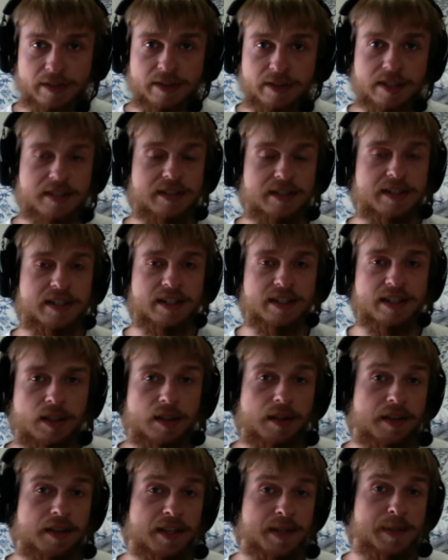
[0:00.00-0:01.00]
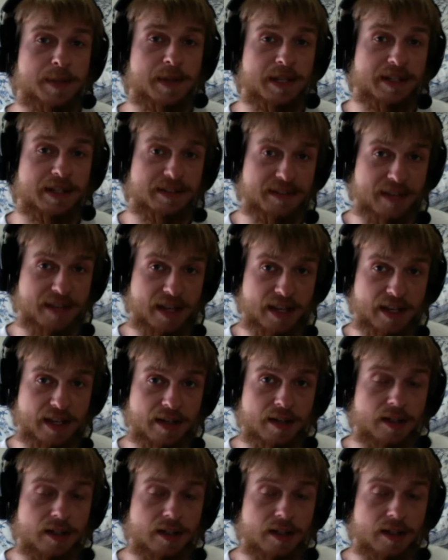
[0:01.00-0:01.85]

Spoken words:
to see. This being said,